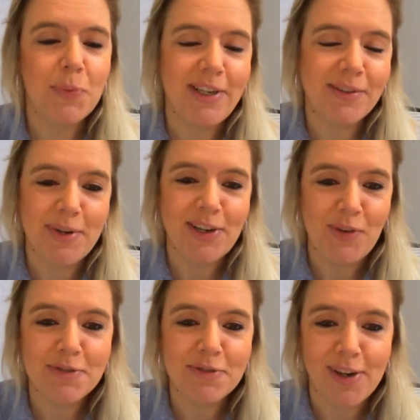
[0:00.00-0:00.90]
we can
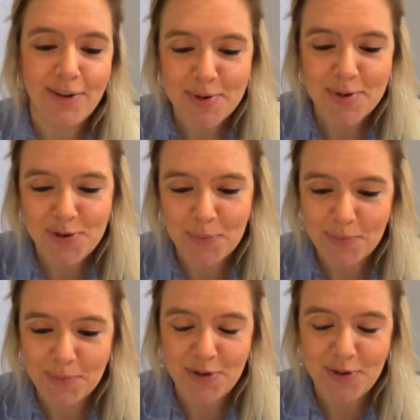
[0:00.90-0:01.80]
always follow up
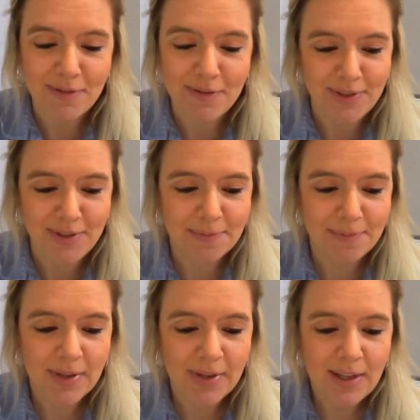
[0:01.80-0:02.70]
with you afterwards.